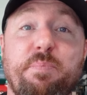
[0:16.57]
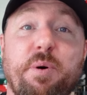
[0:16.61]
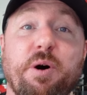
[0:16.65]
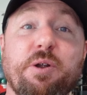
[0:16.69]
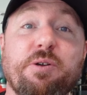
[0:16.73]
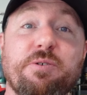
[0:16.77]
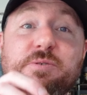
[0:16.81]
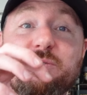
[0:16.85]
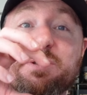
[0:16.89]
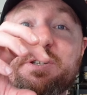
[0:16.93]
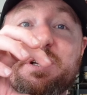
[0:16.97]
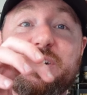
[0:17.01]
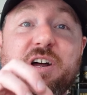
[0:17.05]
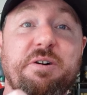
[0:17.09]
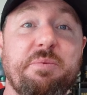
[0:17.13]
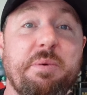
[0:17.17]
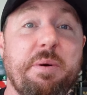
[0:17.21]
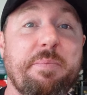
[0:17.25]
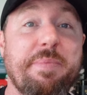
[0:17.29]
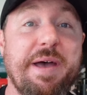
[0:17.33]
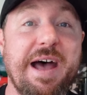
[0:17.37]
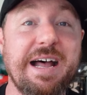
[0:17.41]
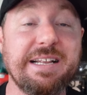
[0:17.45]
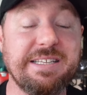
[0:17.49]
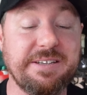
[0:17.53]
bottles that I'm
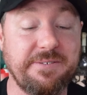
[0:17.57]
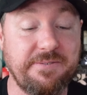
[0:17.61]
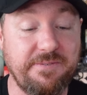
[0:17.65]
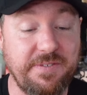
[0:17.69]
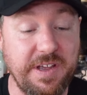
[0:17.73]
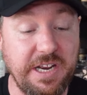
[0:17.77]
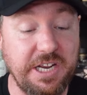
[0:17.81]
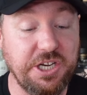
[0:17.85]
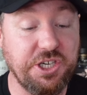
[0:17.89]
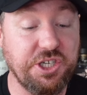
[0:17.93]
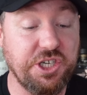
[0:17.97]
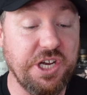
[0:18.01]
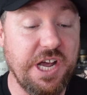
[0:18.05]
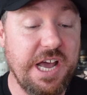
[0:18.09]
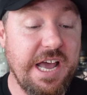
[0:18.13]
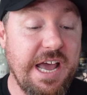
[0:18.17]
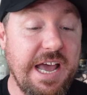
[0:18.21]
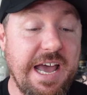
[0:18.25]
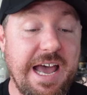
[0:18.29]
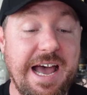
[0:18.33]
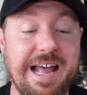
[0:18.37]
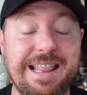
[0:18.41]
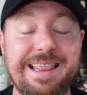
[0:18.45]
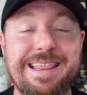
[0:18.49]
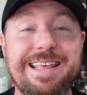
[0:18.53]
about to finish.
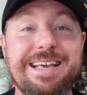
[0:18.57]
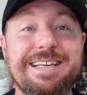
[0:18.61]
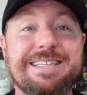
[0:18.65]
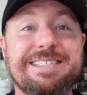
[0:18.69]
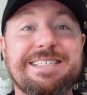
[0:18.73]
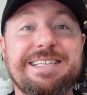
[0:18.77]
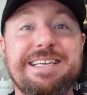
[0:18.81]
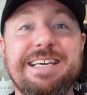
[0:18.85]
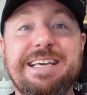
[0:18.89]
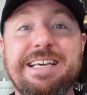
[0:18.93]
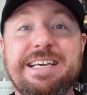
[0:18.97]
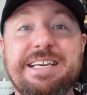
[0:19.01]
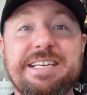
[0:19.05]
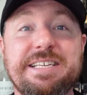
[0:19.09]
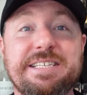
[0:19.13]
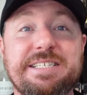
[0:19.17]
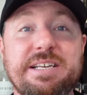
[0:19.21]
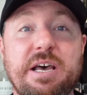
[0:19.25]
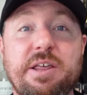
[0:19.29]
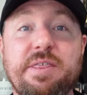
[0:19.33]
And this is